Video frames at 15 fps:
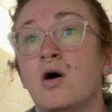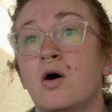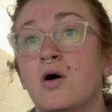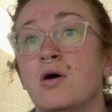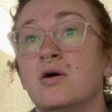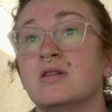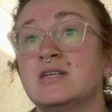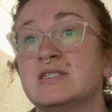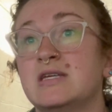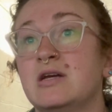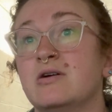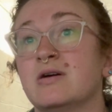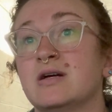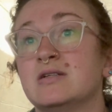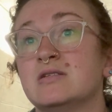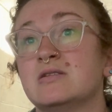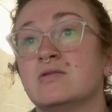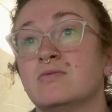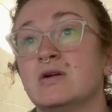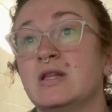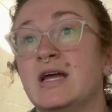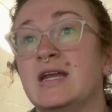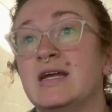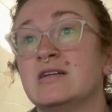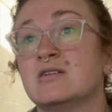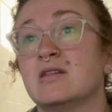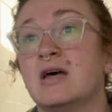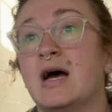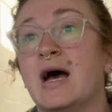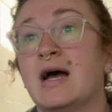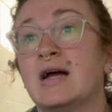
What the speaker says: all the secrets relating to the